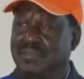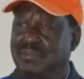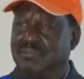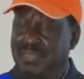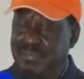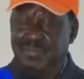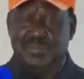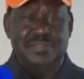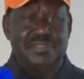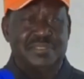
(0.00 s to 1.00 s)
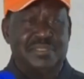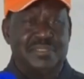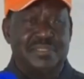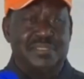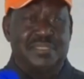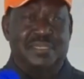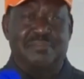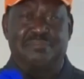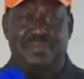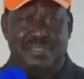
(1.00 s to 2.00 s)
And people
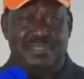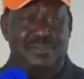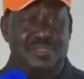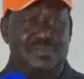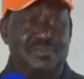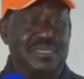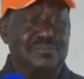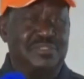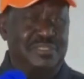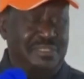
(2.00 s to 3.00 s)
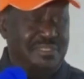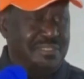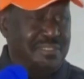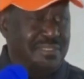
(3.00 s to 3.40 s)
campaigning, they want to be MCAs.